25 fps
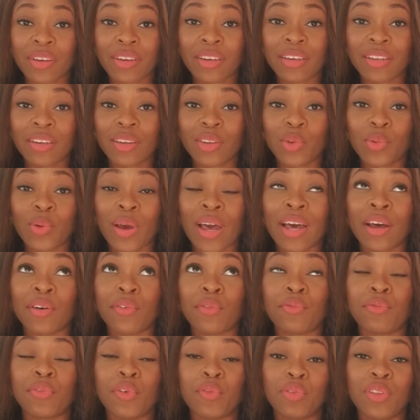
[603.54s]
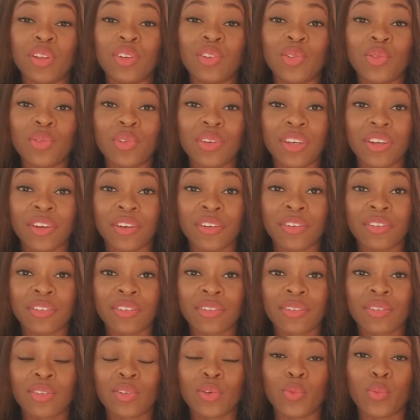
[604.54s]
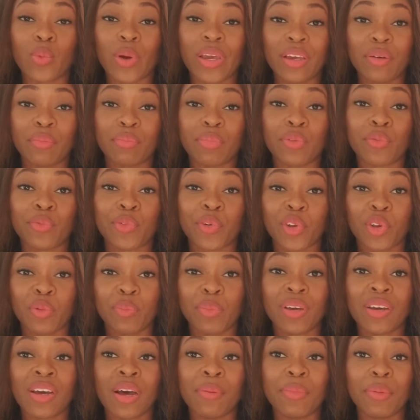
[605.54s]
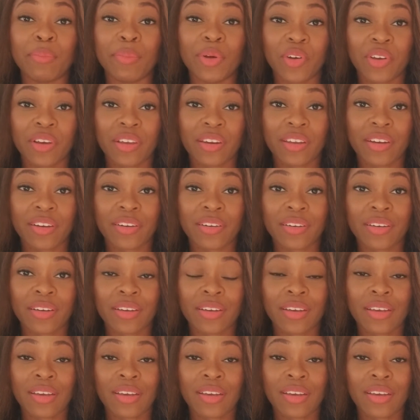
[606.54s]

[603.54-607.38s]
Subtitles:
market, you have 52 years to wait before you become a millionaire.